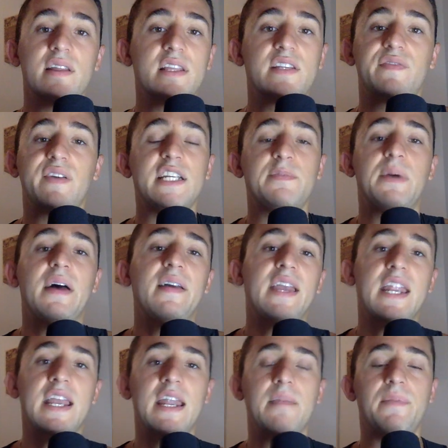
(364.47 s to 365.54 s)
of this fight's probably
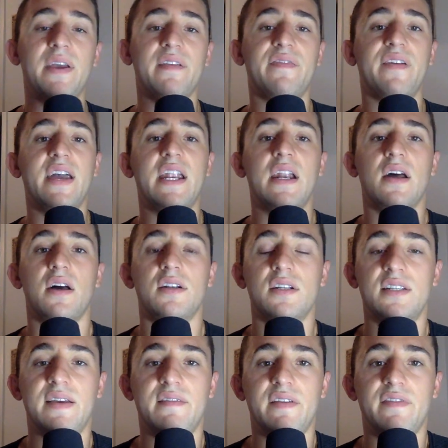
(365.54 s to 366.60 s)
going to get a big fight at
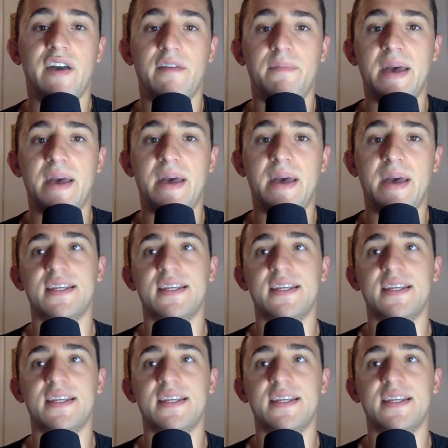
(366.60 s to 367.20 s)
175 pounds.